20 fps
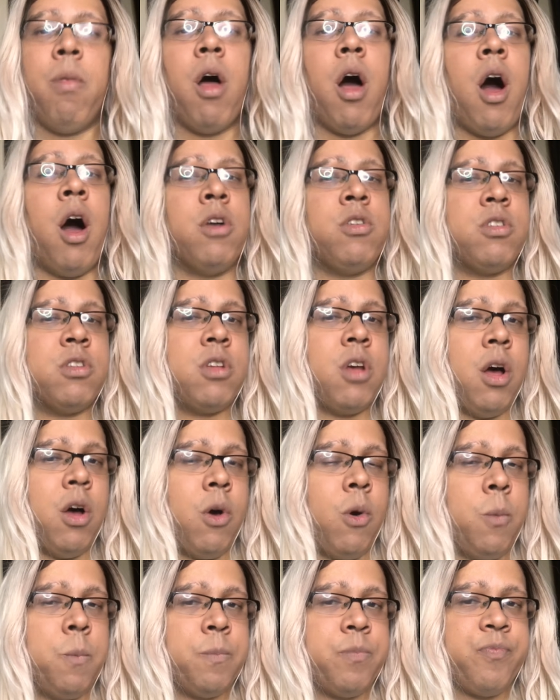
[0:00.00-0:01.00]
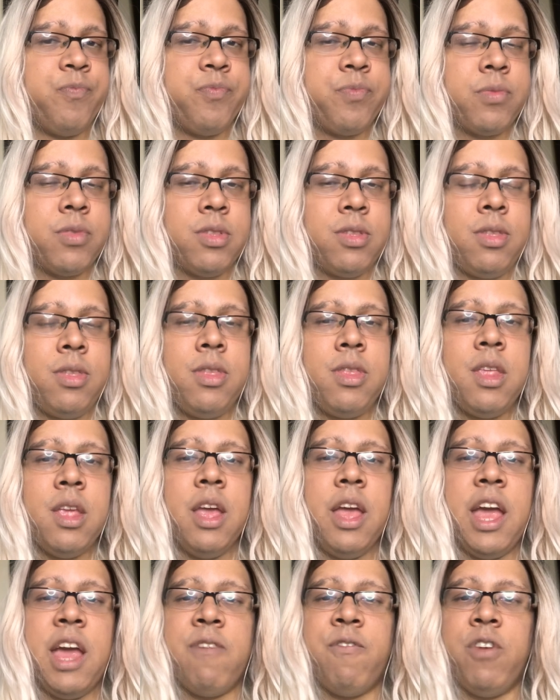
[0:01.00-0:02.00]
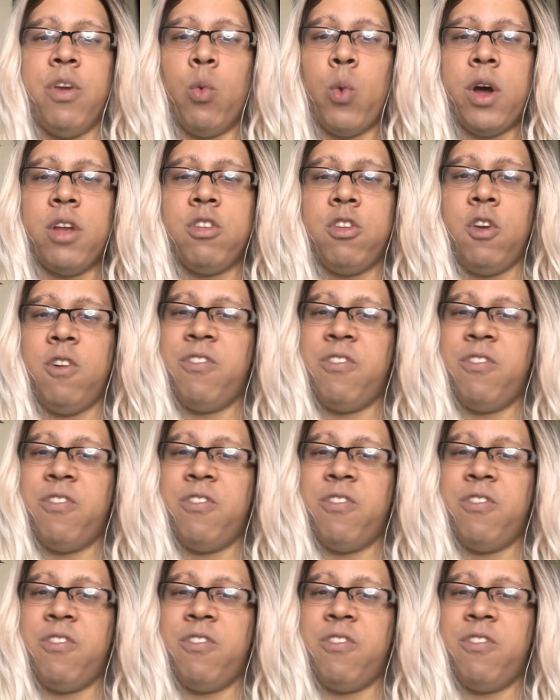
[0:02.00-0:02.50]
Also, if you want to,